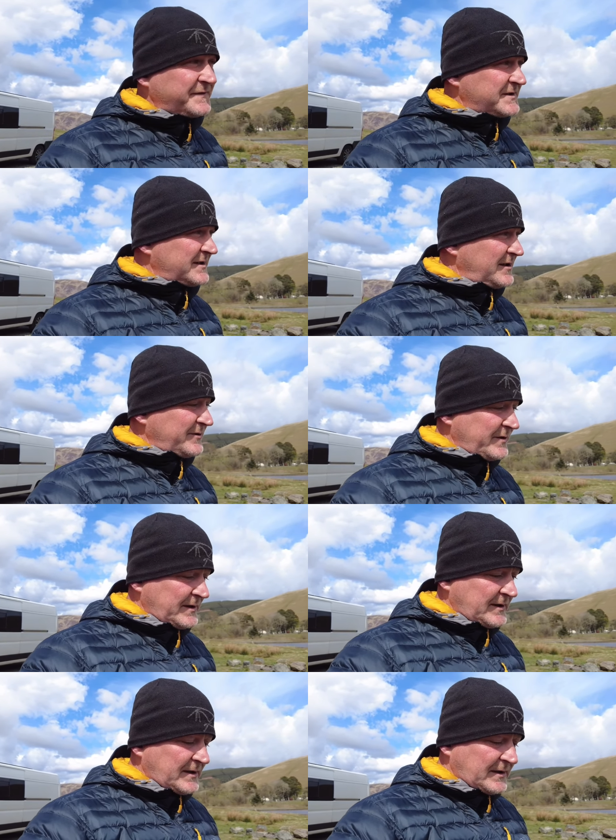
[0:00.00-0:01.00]
So
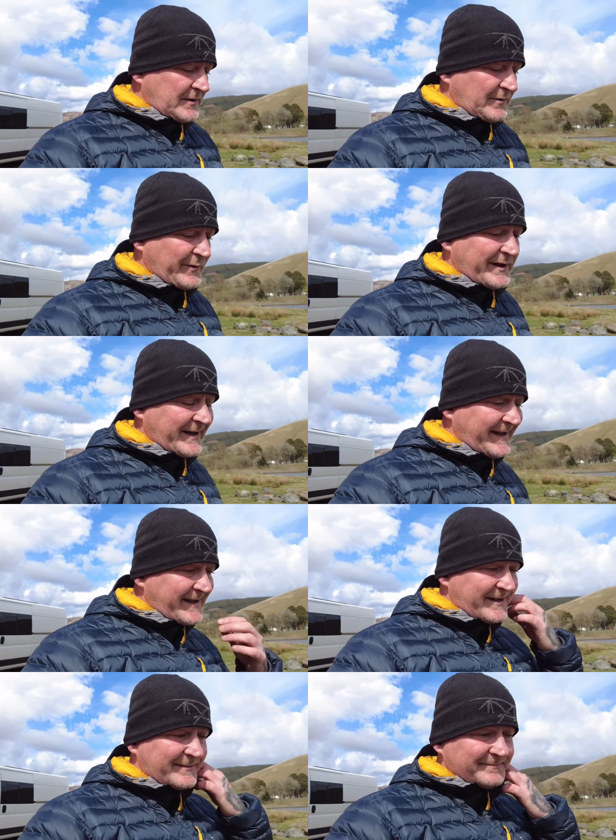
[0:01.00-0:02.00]
we are here.